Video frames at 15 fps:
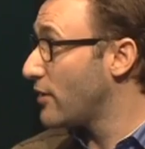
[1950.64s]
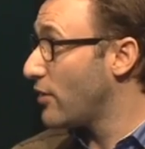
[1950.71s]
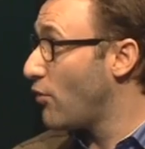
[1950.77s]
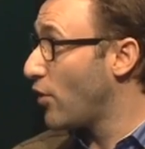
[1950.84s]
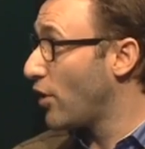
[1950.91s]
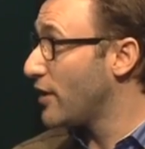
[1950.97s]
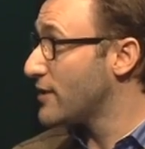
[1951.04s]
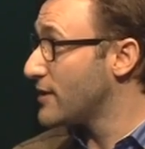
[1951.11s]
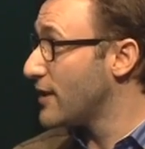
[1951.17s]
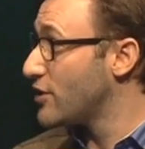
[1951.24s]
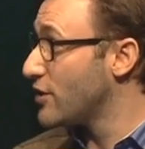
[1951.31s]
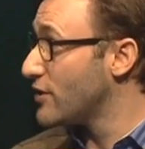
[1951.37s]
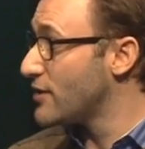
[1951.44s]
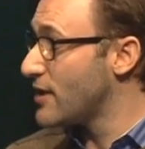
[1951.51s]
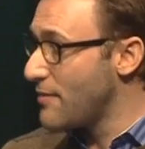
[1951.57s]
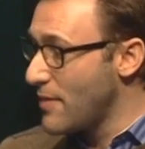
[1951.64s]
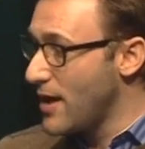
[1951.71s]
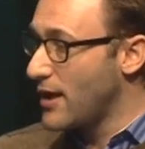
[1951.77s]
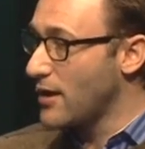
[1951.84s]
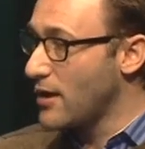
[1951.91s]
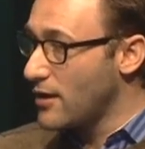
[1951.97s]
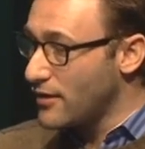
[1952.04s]
organizations. They make
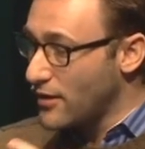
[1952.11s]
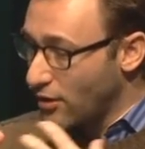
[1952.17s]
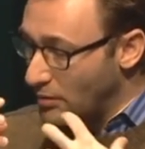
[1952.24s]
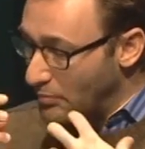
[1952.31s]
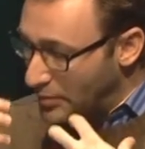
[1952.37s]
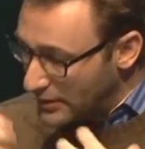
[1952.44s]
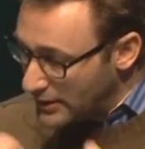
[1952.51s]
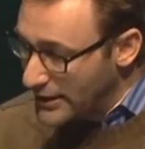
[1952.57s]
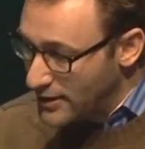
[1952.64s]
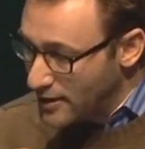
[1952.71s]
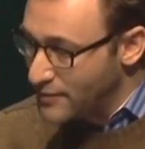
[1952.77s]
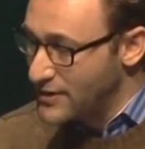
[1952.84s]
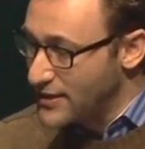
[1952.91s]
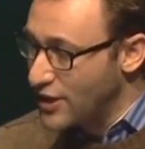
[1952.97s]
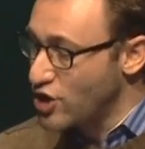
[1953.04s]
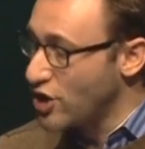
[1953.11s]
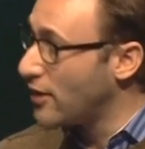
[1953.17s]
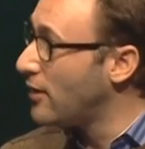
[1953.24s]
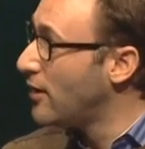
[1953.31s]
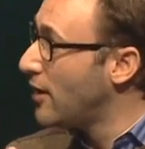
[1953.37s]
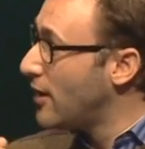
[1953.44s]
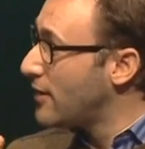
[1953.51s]
it their complete obsession
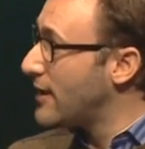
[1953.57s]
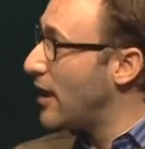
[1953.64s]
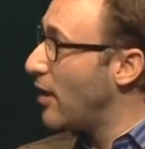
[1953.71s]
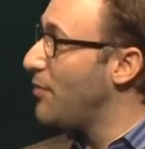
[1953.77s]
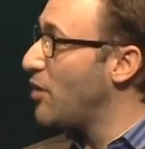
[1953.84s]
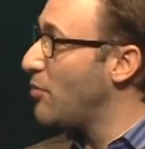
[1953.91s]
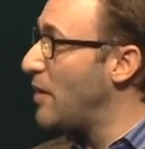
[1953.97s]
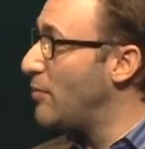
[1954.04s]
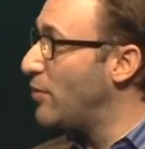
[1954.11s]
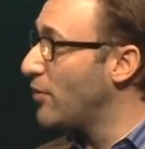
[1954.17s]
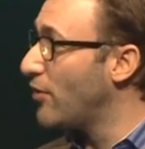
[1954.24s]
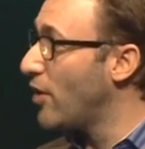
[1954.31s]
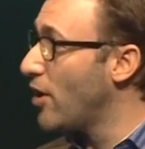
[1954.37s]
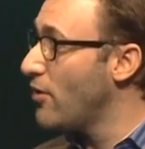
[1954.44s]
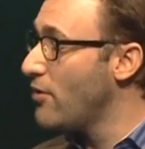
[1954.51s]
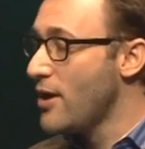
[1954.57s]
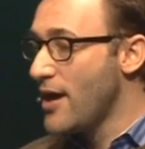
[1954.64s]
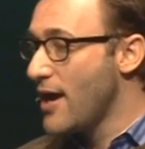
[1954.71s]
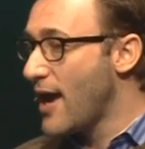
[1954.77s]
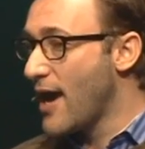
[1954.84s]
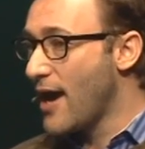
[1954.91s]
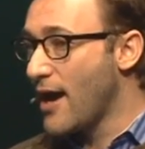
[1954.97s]
to help their people grow,
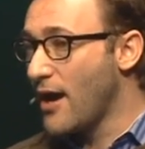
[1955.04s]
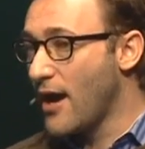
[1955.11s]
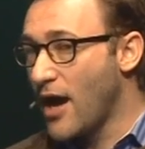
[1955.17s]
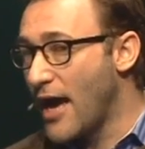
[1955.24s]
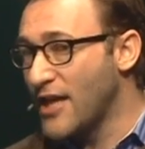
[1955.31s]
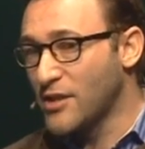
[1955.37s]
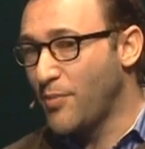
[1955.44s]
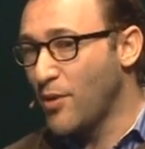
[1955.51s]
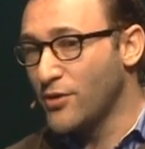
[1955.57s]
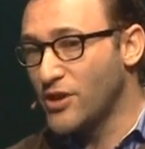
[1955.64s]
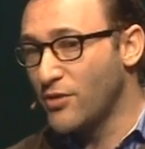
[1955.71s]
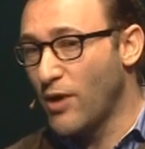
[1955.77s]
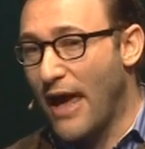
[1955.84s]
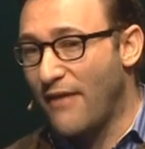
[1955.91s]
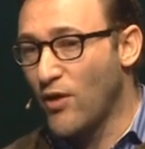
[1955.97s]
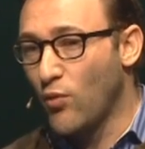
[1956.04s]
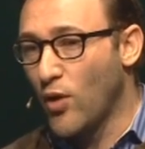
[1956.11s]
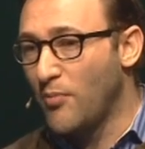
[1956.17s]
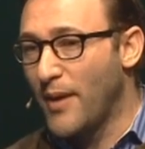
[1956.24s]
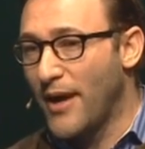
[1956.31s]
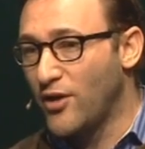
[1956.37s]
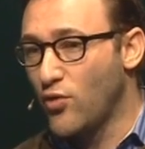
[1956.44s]
as opposed to having one
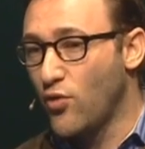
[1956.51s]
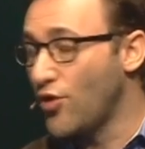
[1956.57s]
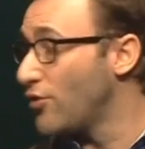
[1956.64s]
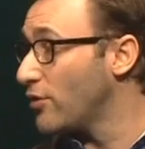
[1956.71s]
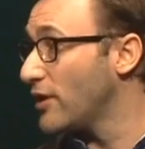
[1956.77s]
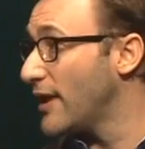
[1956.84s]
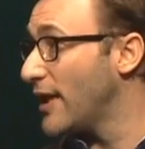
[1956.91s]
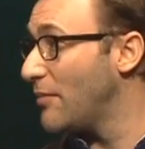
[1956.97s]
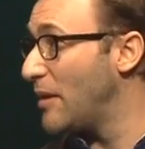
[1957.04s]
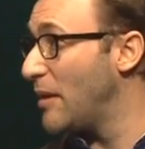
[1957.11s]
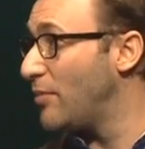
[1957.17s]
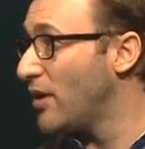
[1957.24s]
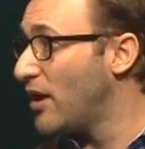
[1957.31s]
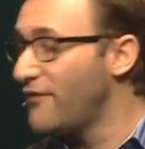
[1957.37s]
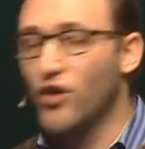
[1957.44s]
bad quarter and laying people off.